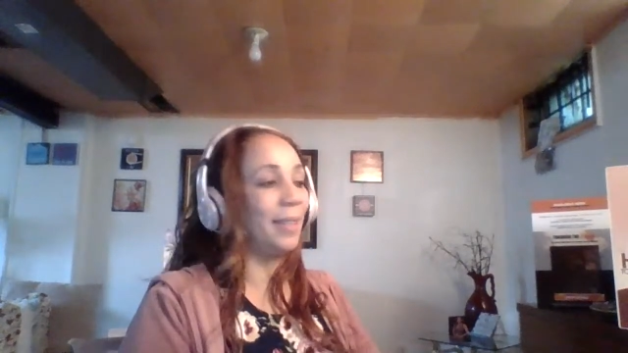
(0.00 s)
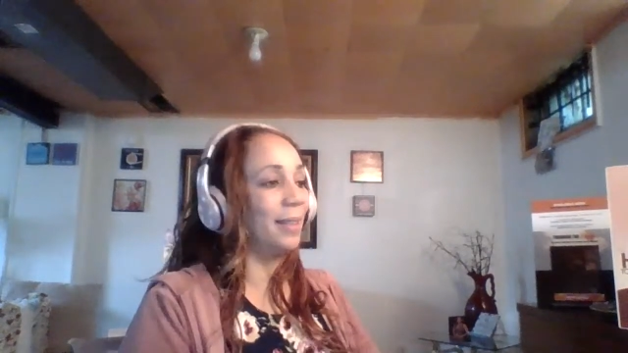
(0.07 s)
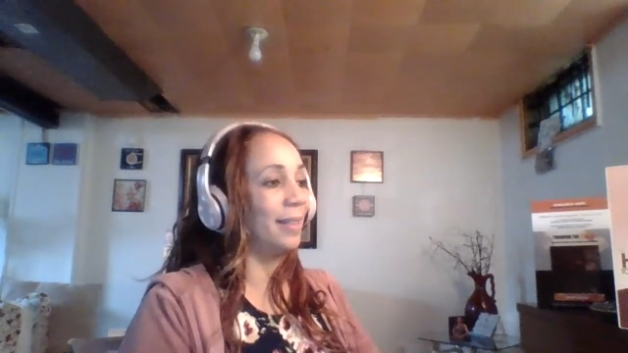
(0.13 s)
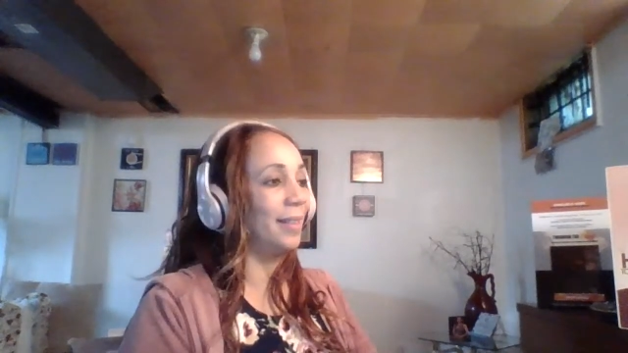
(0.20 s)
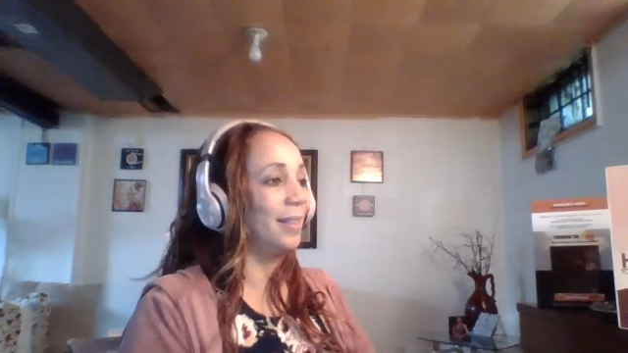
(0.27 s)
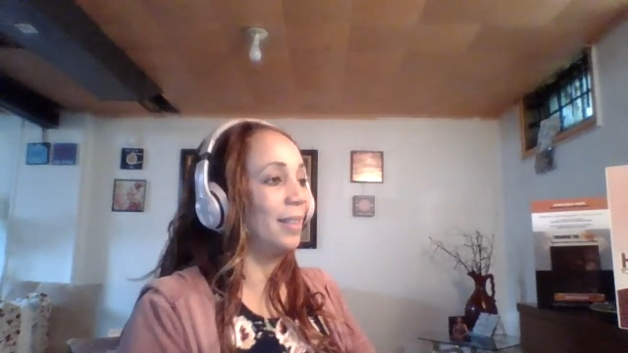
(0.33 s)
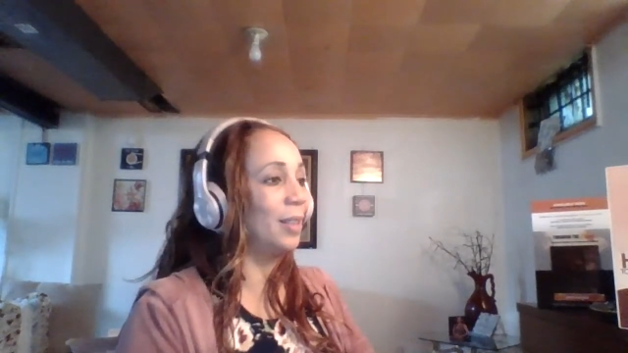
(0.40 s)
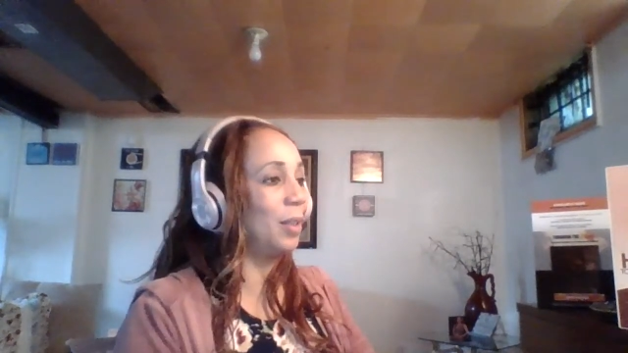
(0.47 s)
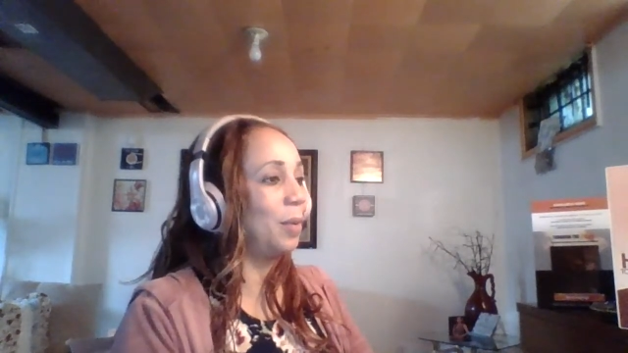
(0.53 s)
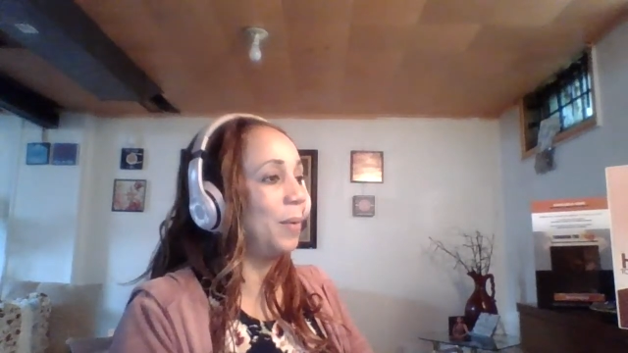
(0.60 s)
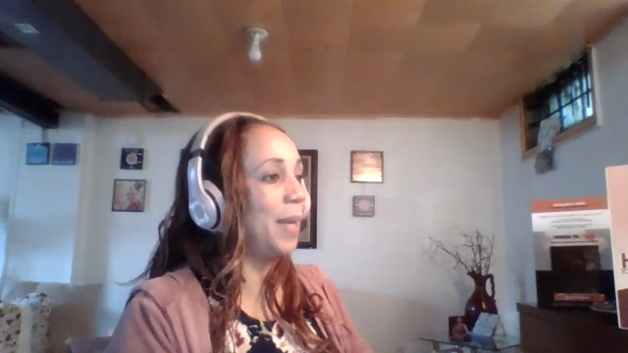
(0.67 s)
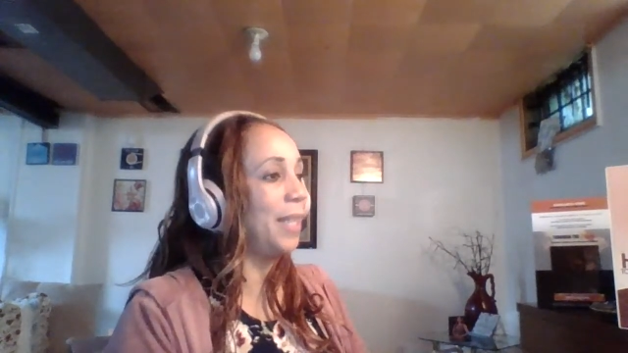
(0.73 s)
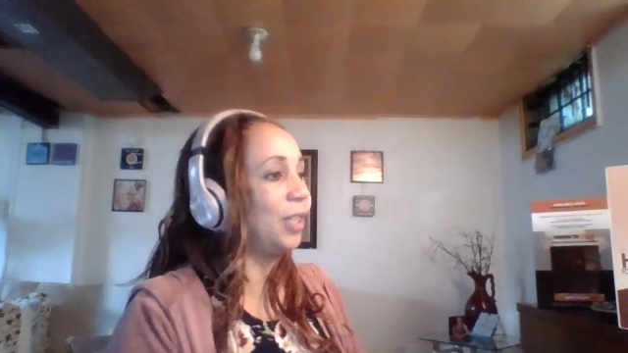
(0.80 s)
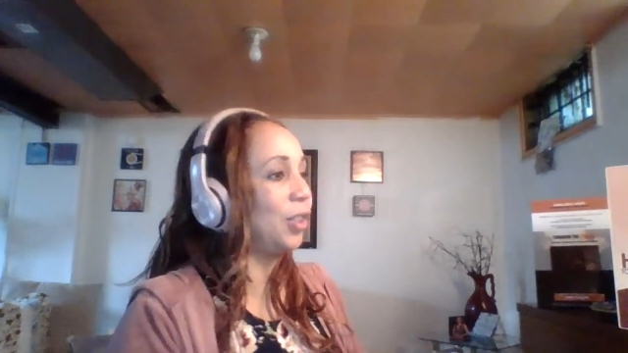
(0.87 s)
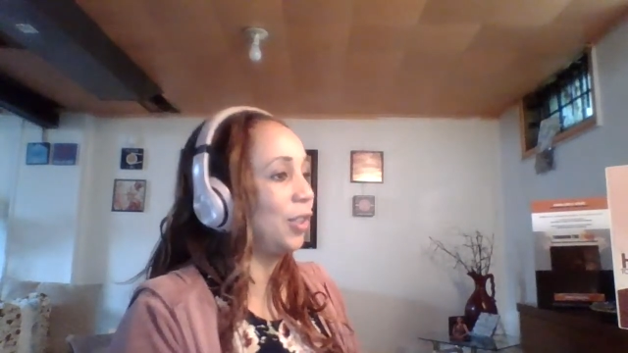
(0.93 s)

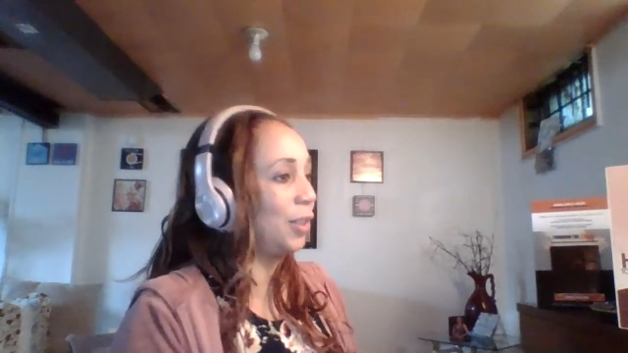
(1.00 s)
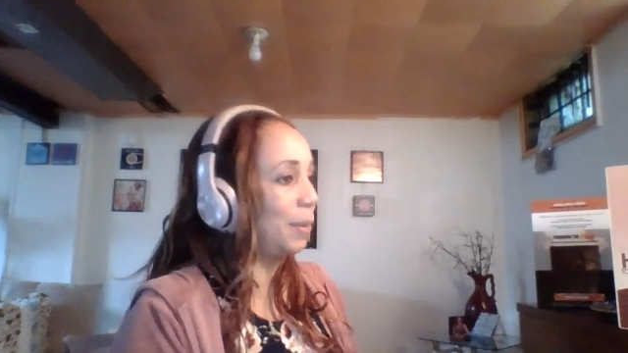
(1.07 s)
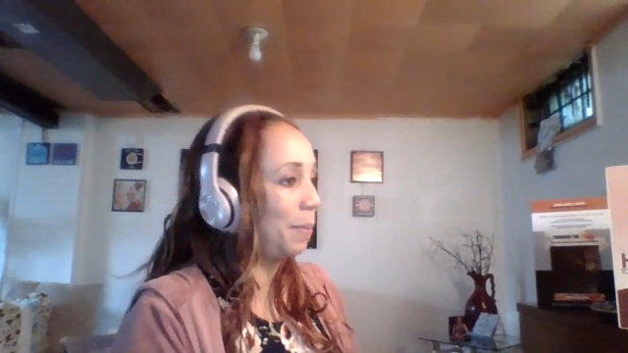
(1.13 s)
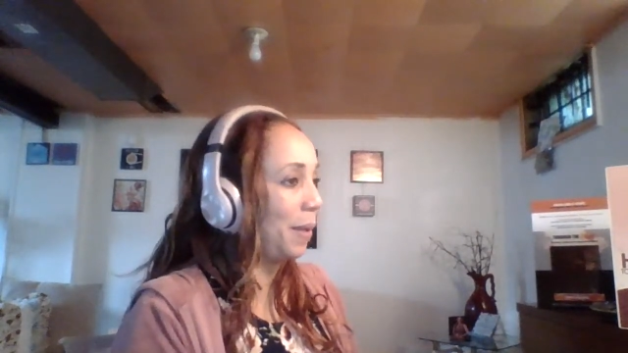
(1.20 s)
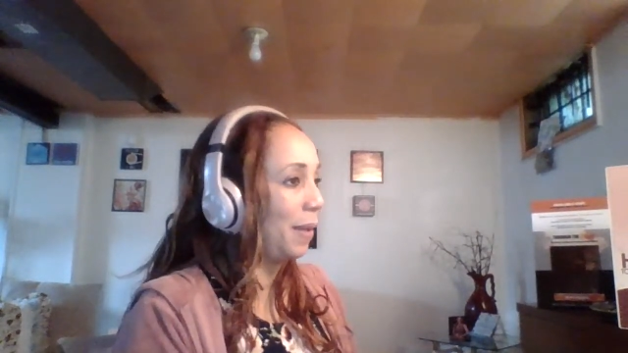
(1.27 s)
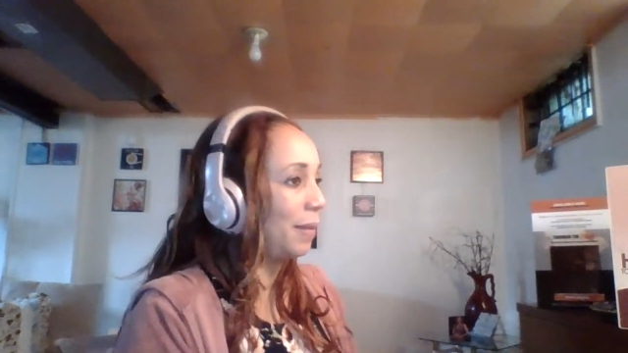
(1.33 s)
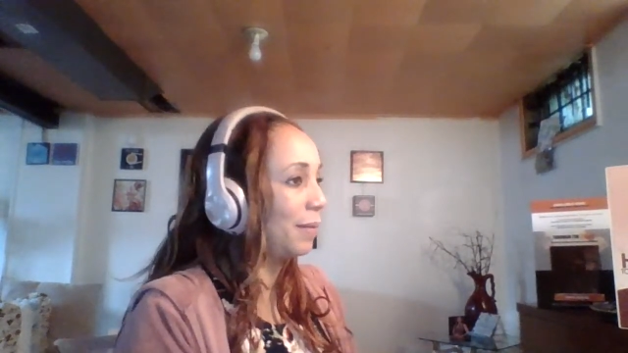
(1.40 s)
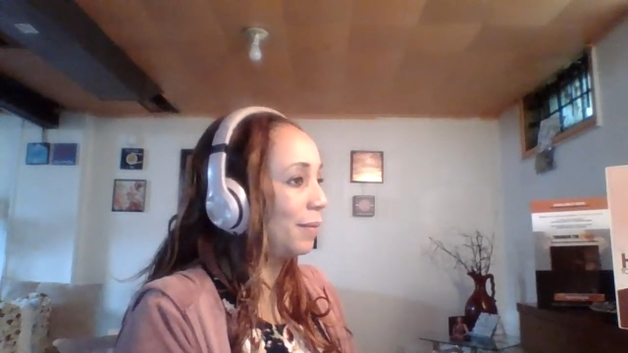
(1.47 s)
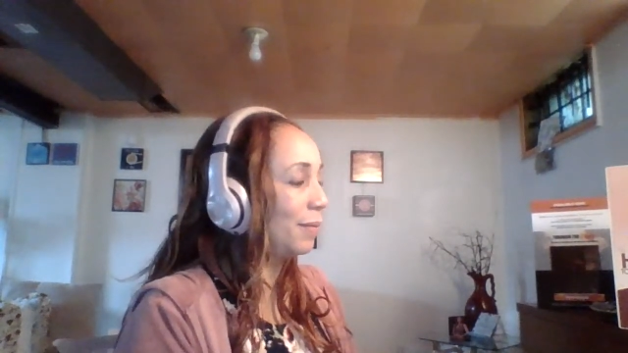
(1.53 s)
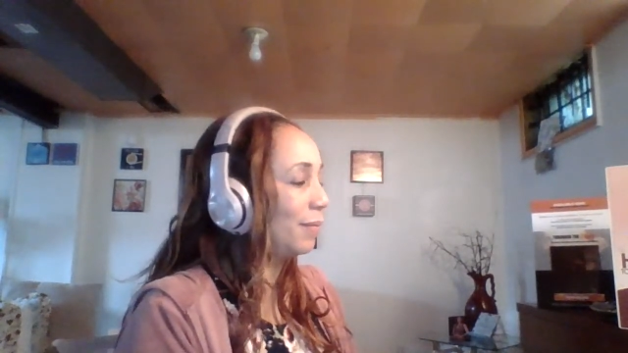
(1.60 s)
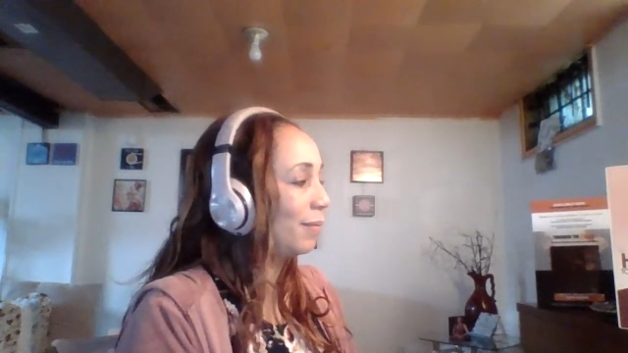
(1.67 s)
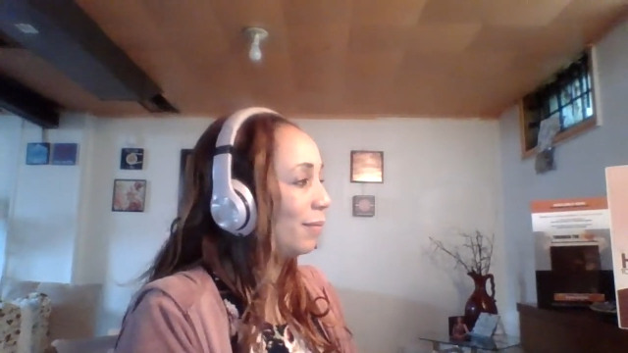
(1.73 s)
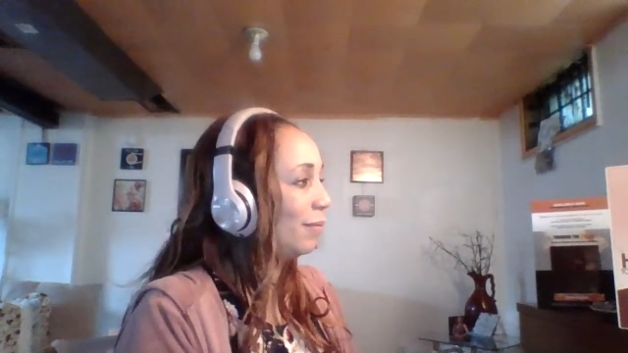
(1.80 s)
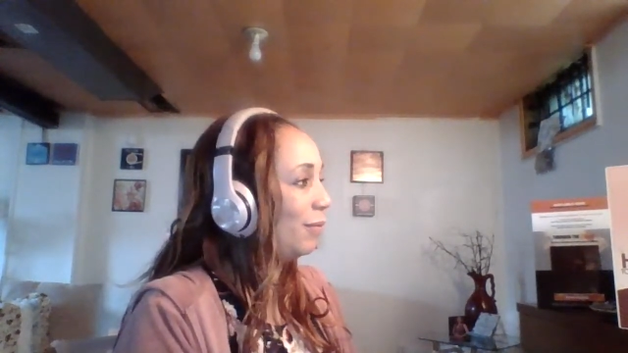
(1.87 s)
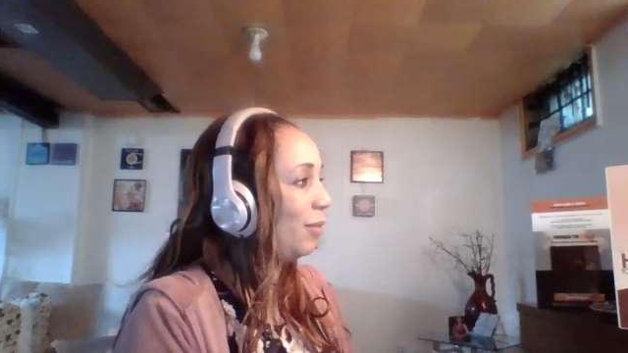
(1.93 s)
wind just a
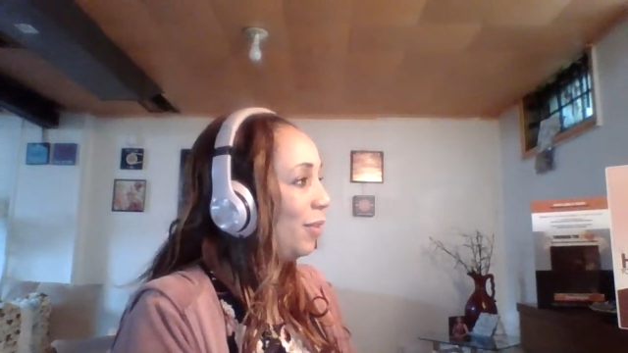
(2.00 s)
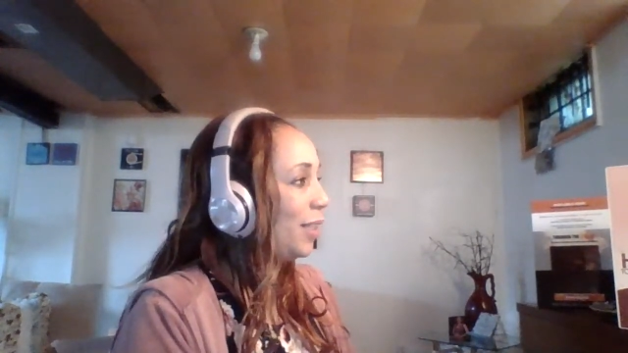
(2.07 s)
bit.